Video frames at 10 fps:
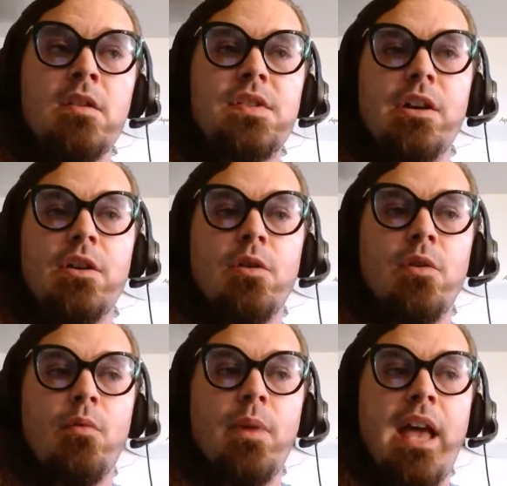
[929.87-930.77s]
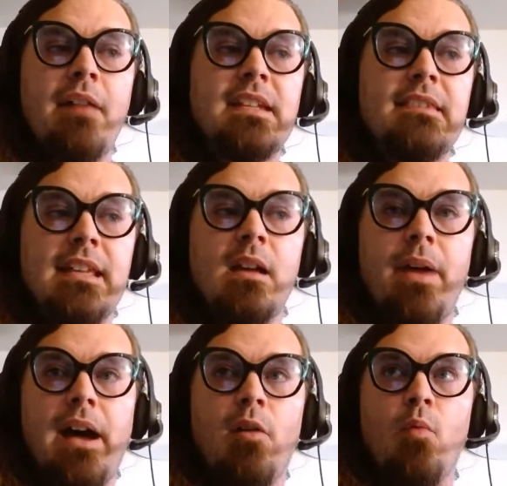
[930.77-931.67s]
So we have to think
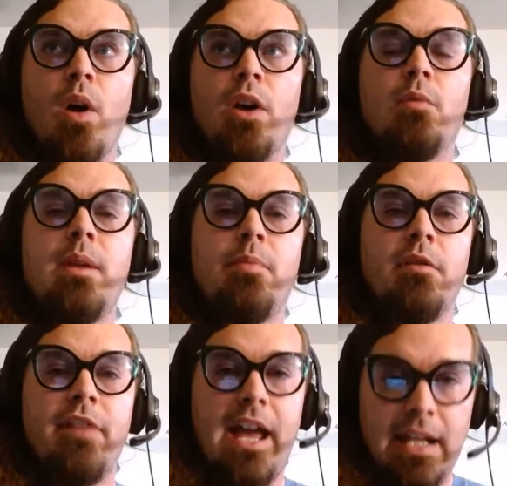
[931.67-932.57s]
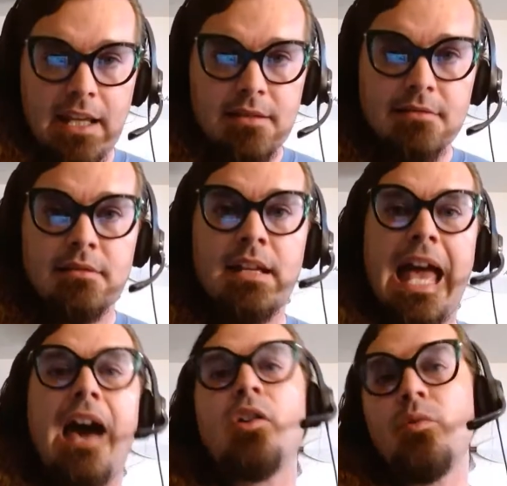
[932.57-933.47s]
about, what are we providing?
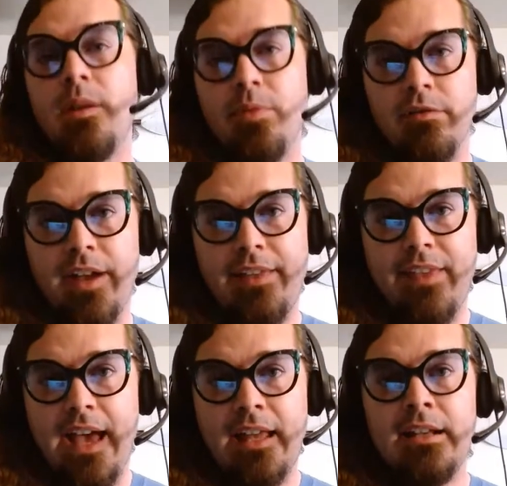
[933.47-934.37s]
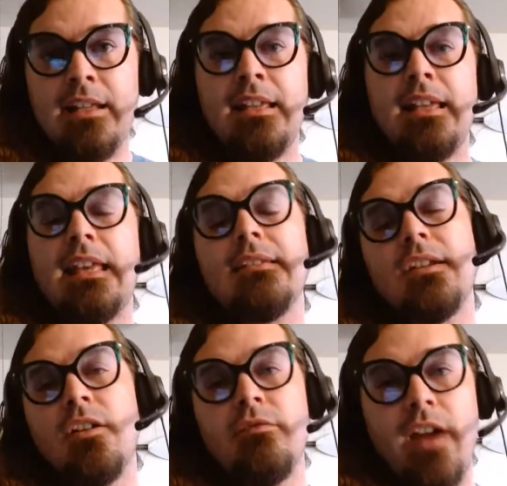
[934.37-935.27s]
How do we provide that? Is
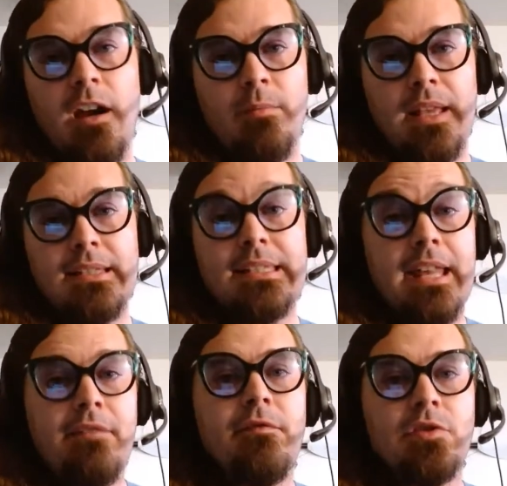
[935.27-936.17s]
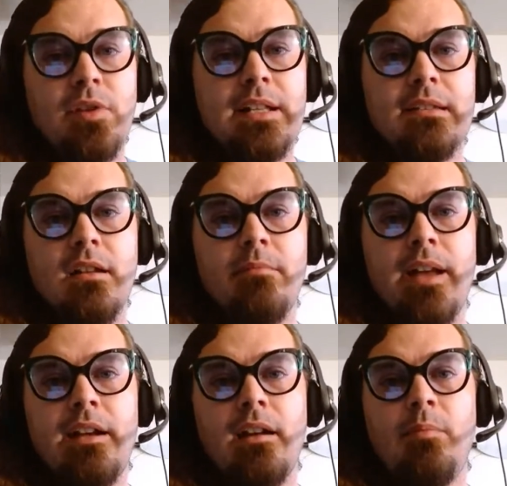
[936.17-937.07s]
our environment safe for trans and
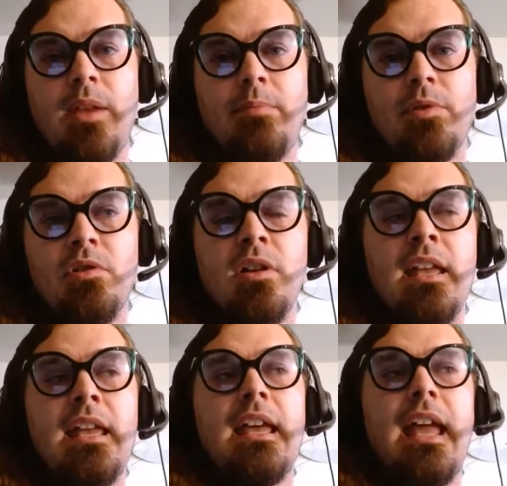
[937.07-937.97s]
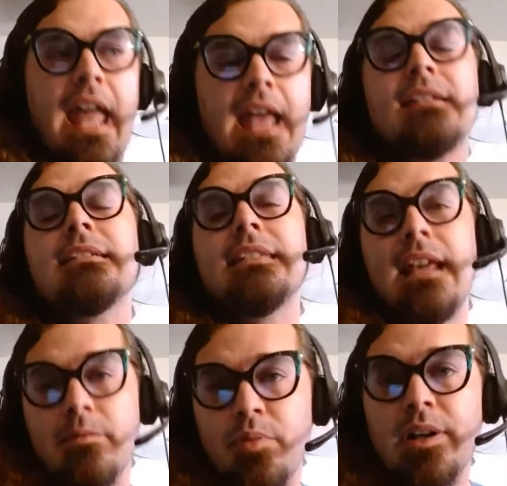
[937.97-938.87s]
non-binary people? And
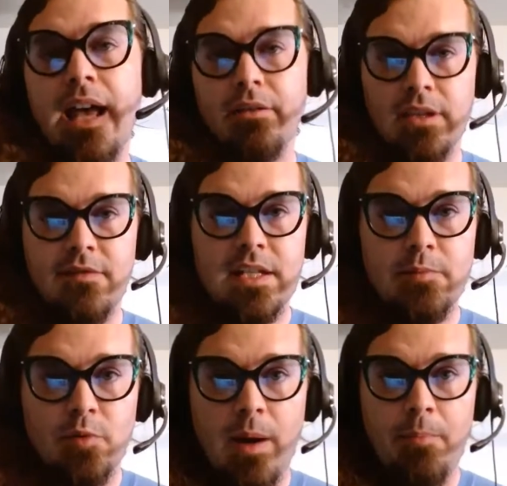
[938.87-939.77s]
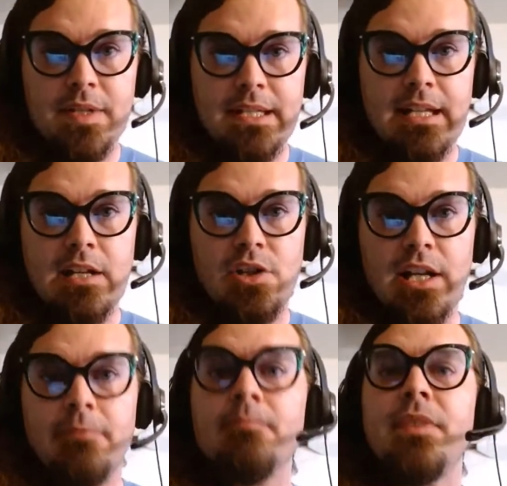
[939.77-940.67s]
then put out the visible
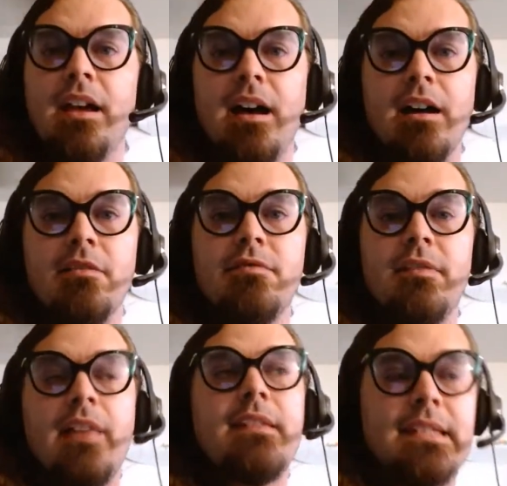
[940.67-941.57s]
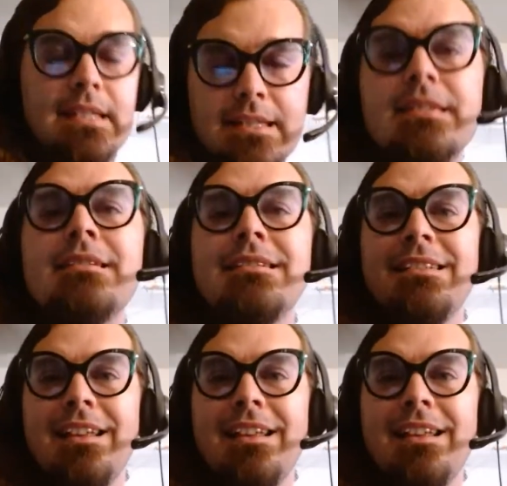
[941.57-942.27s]
representation of, and this is